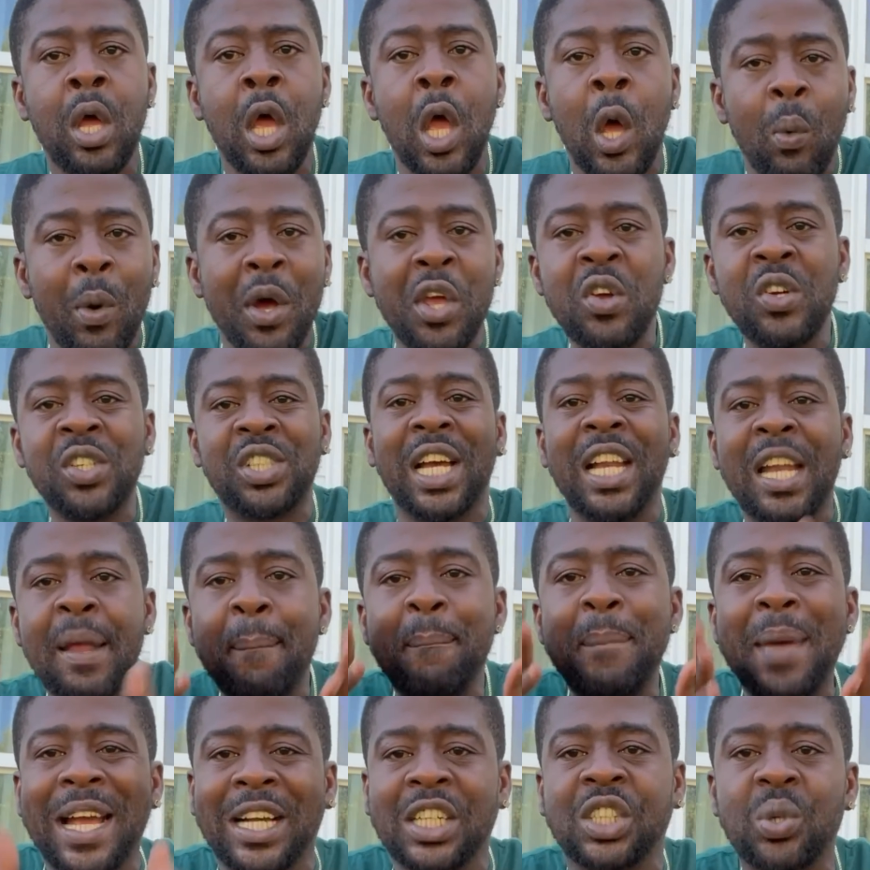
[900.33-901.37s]
We usually
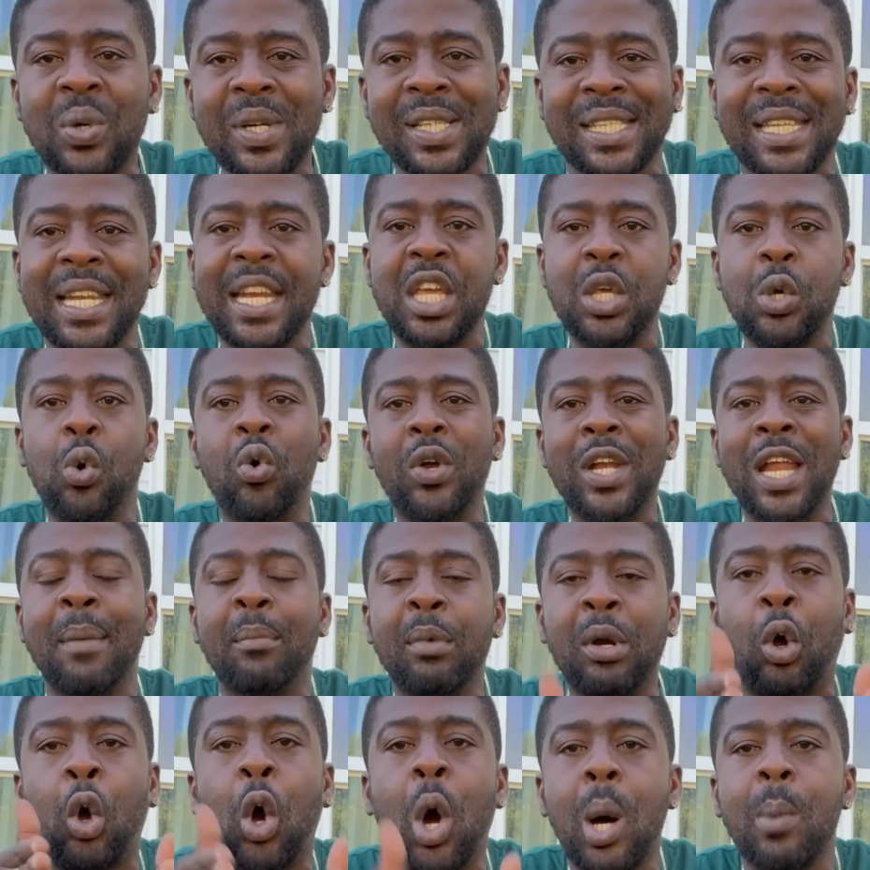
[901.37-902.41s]
make sure so the youth them
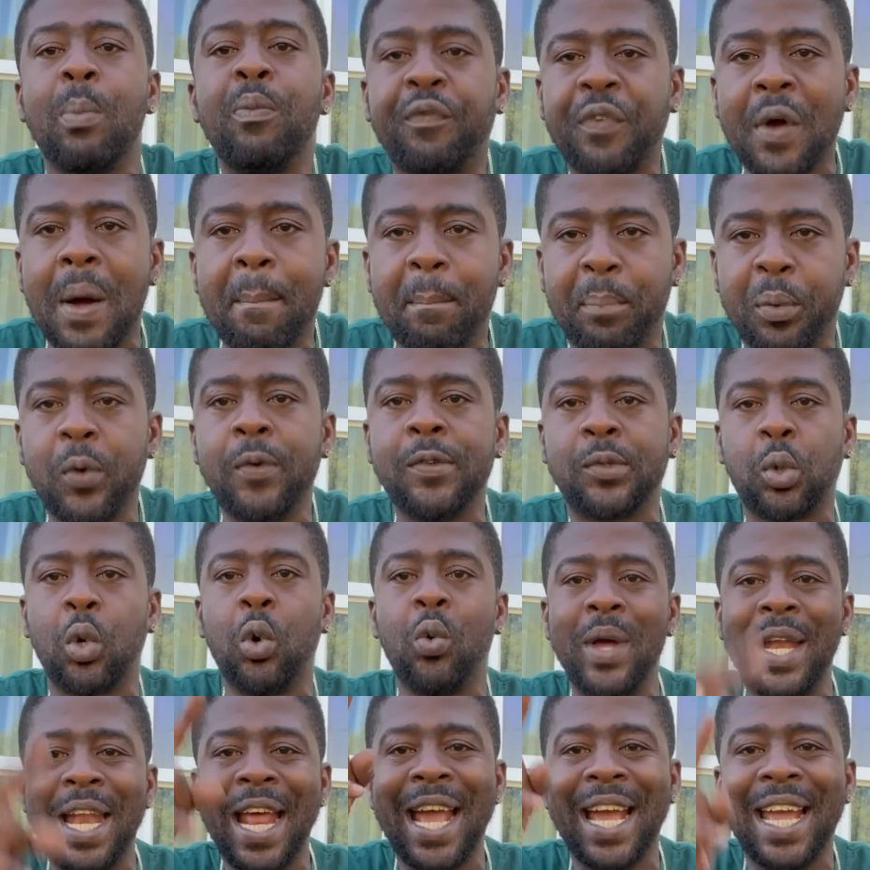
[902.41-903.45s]
come from proof school
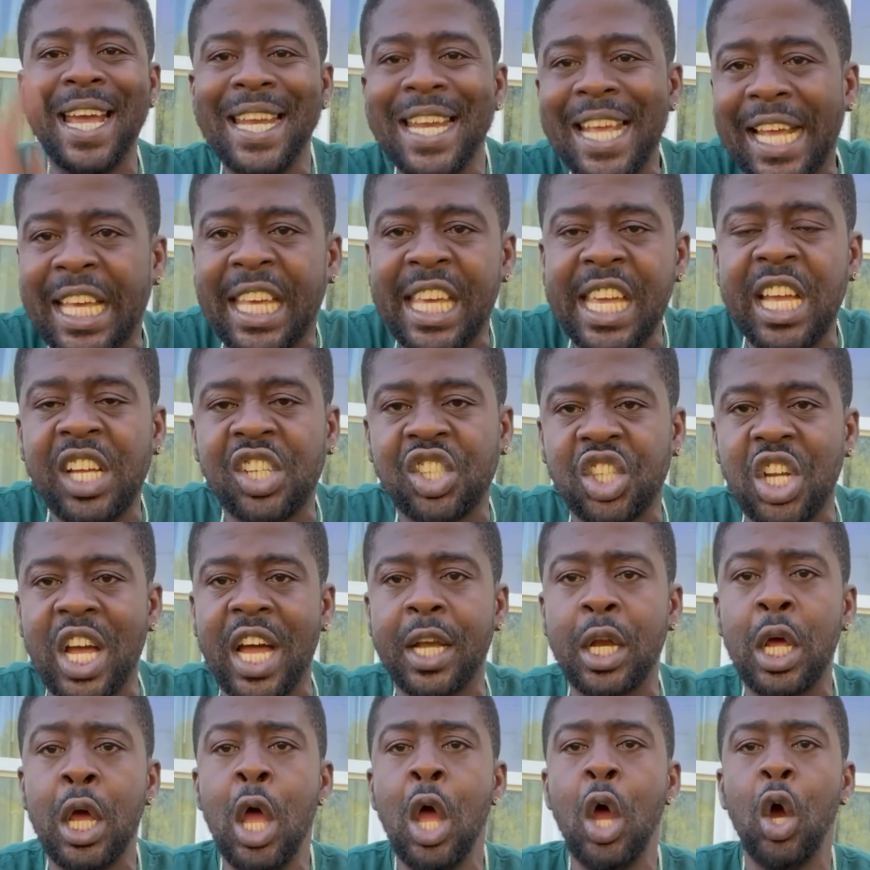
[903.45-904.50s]
with education,
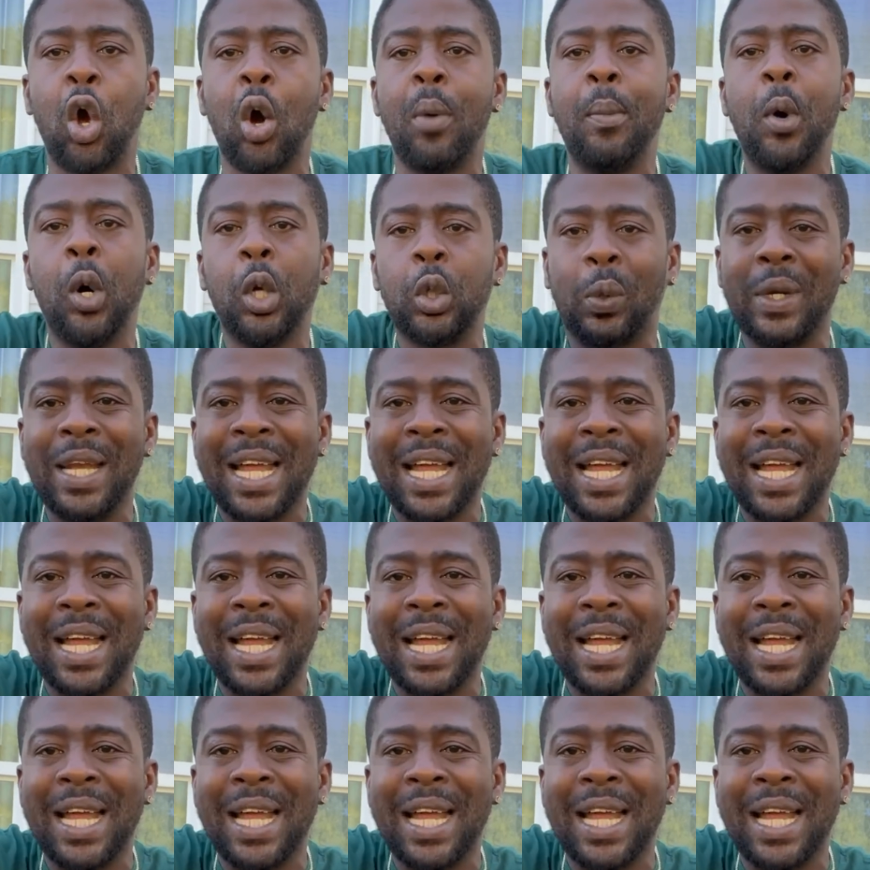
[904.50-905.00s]
come out with